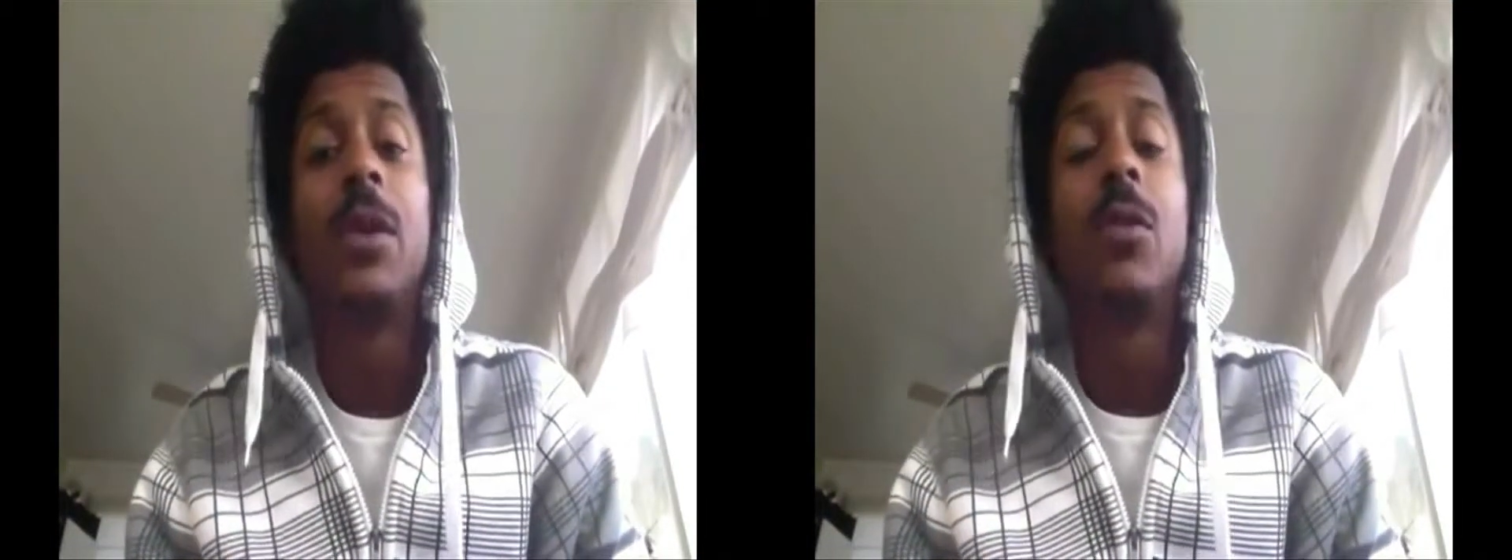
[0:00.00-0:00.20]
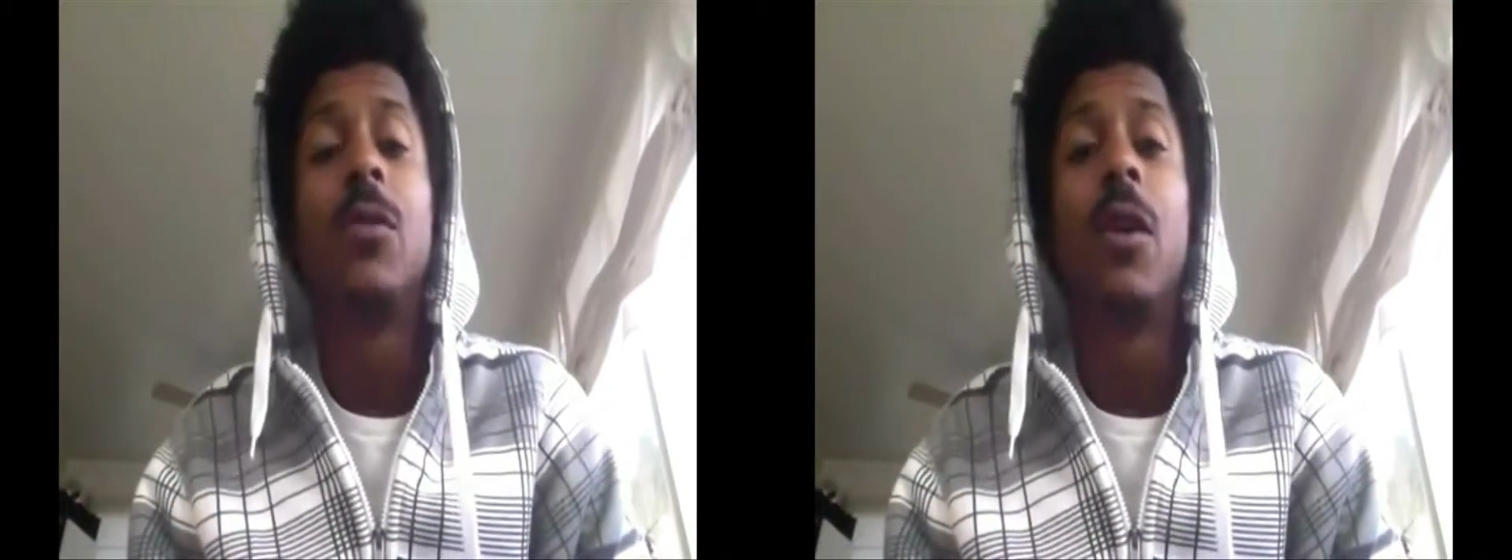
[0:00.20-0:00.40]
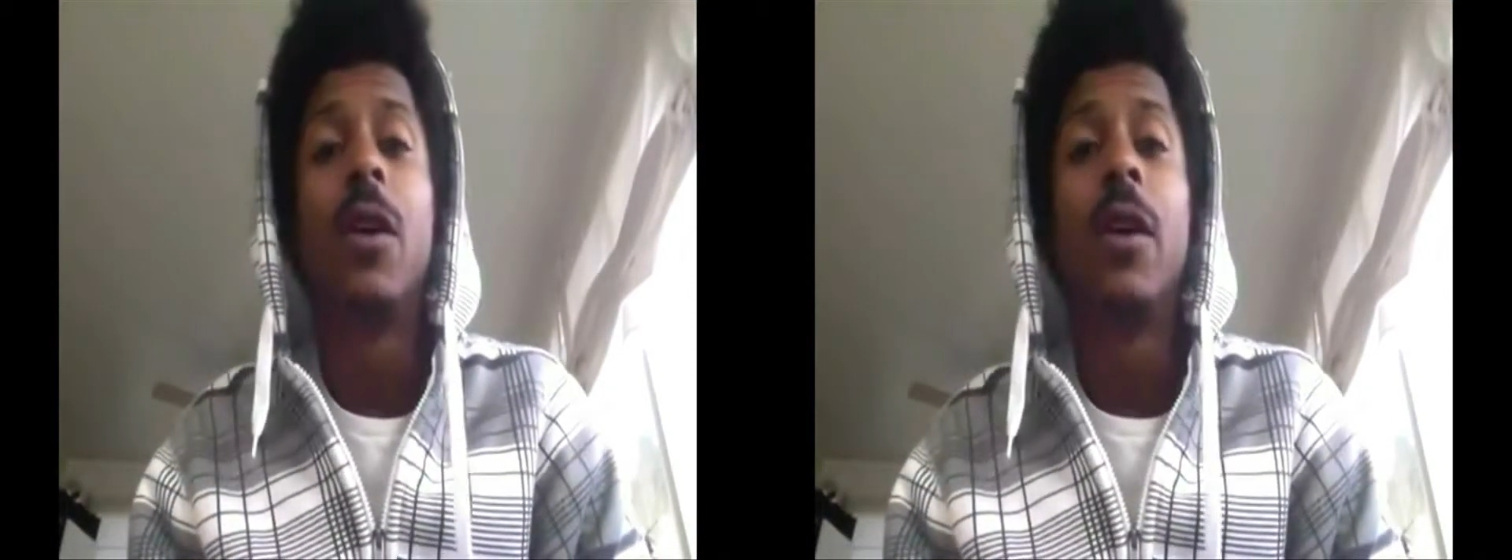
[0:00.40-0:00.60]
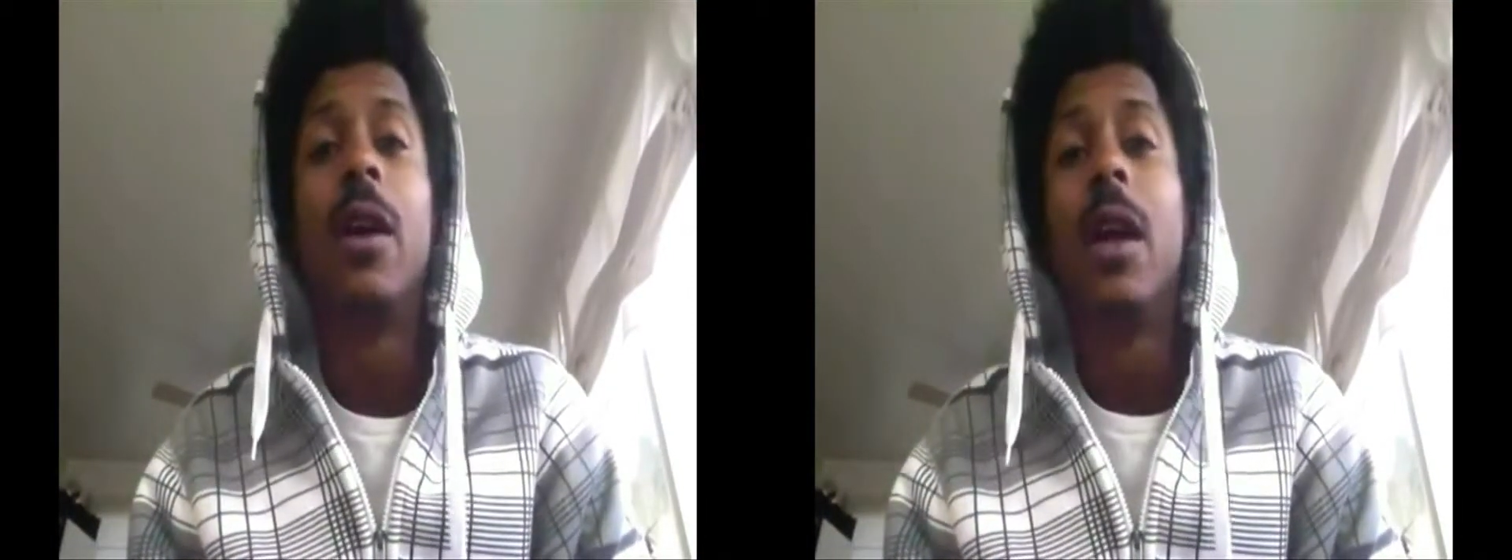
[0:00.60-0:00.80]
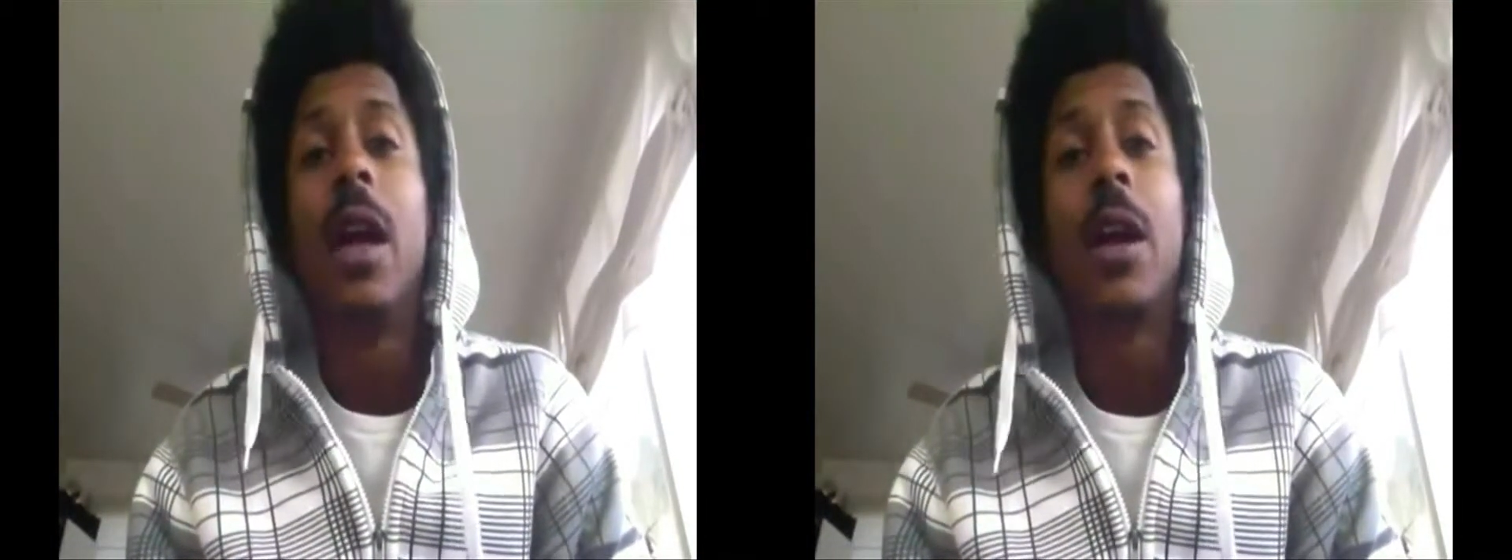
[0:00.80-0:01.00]
so far.
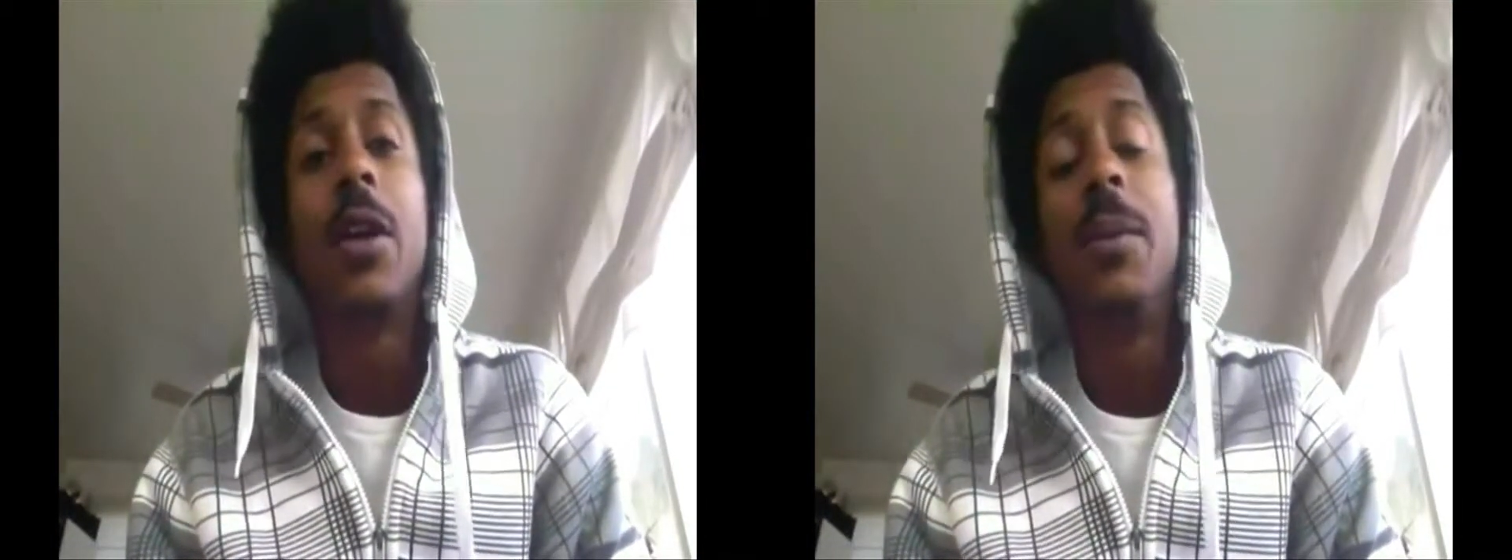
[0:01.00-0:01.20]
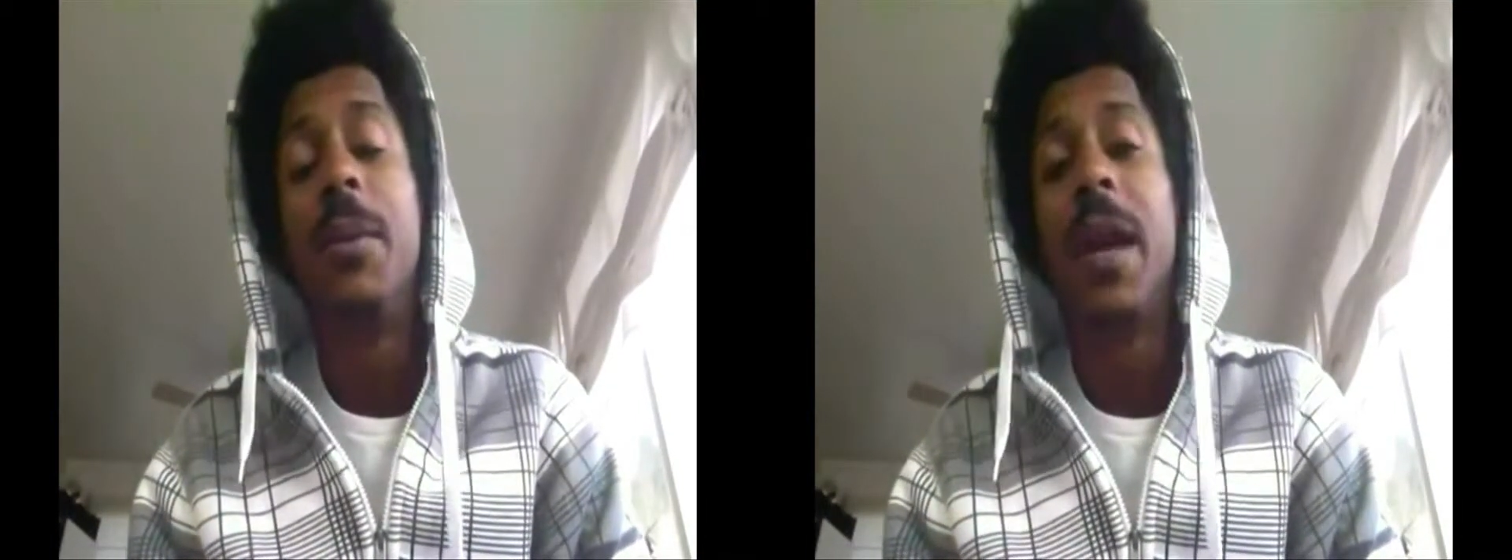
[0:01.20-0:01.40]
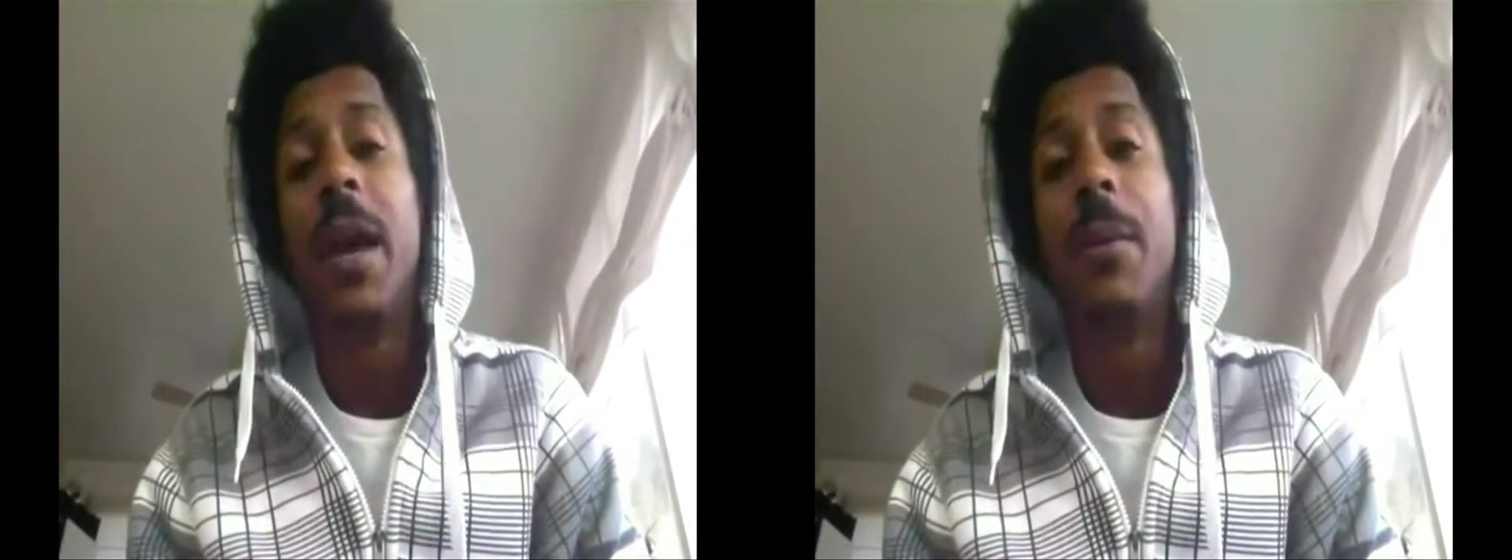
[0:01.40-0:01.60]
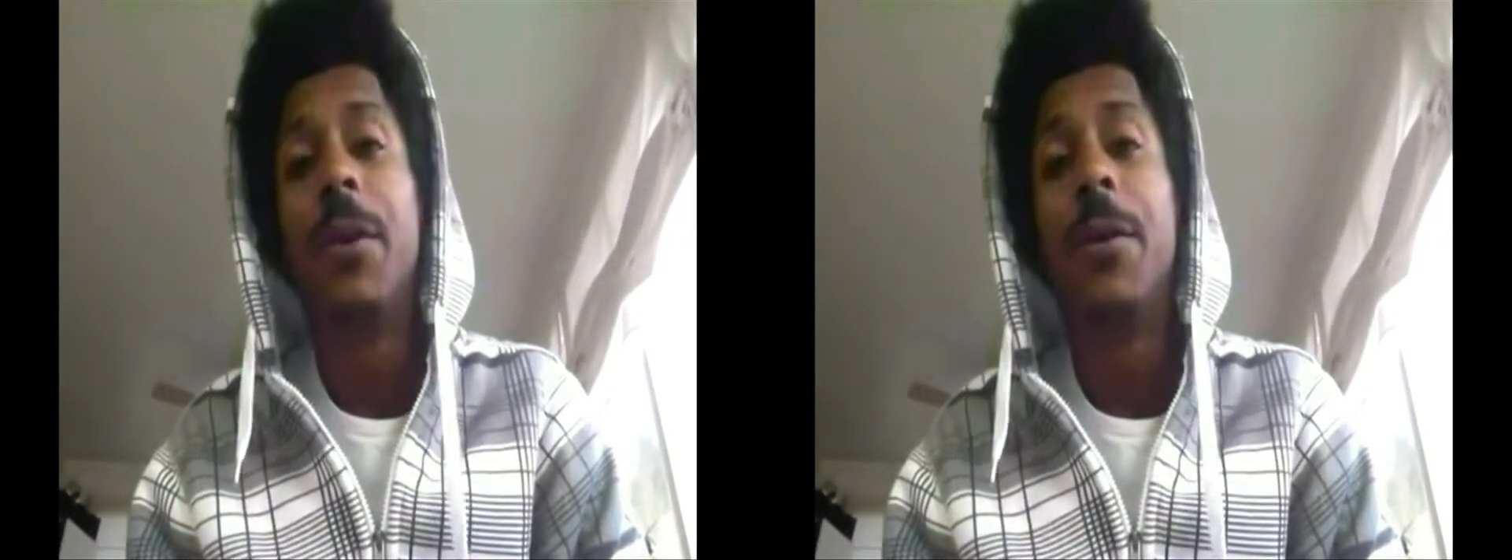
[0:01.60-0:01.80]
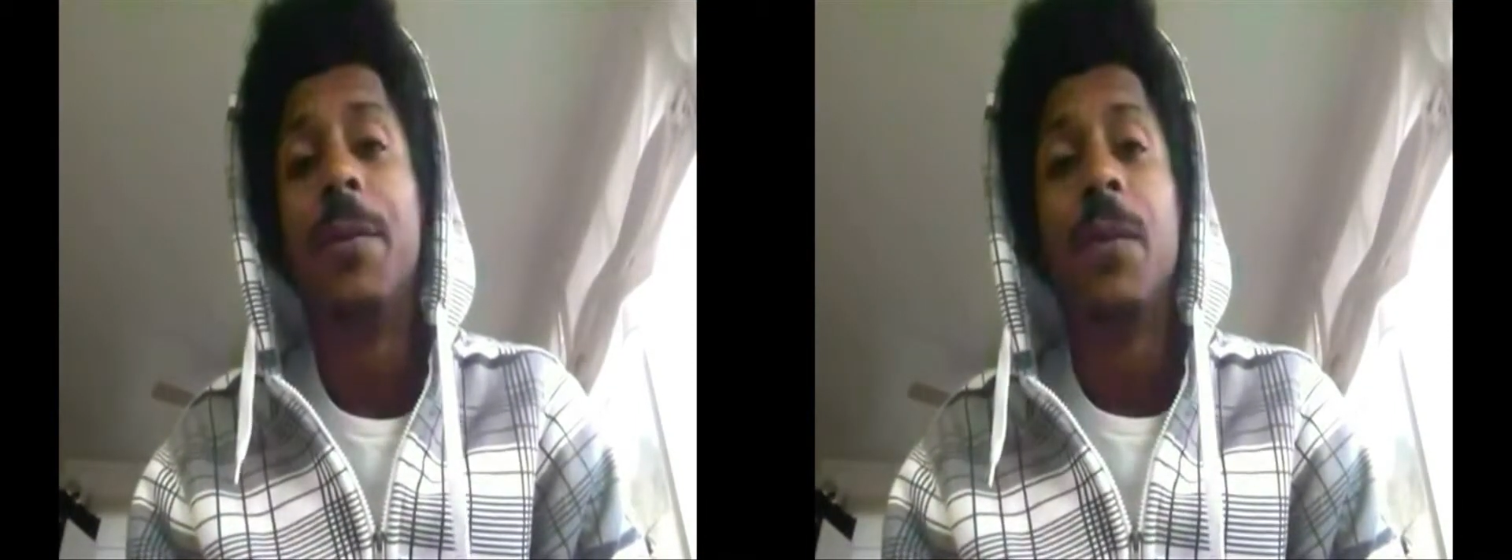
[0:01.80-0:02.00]
I couldn't be
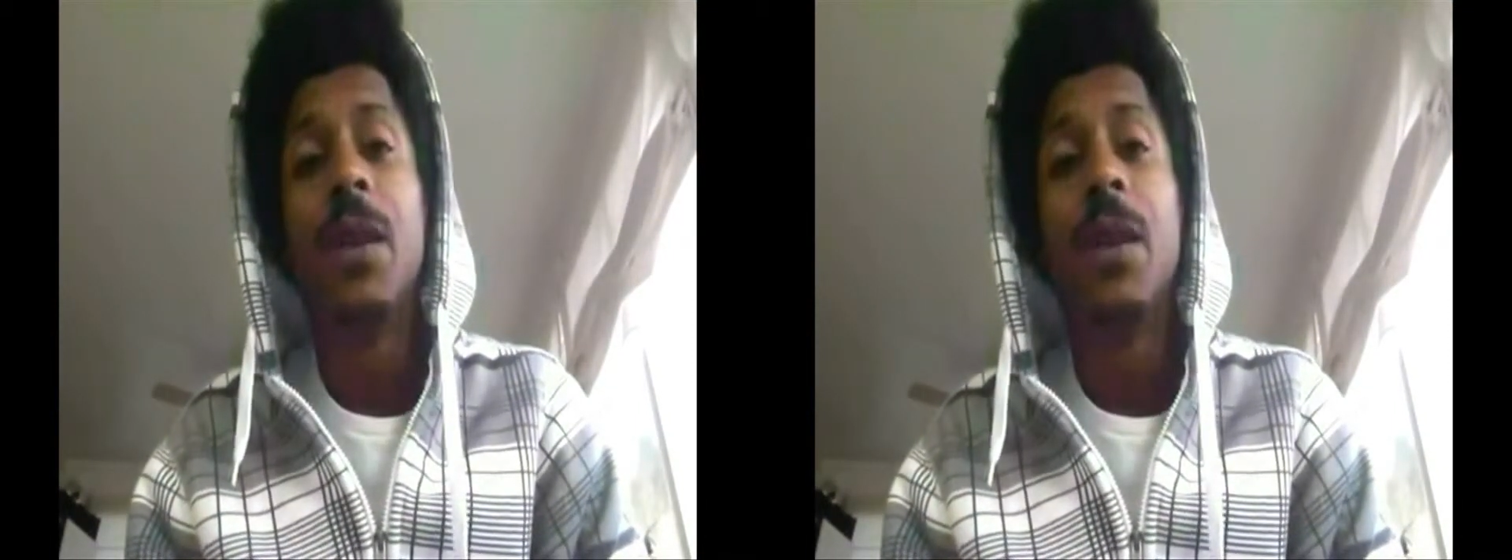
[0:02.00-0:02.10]
happier.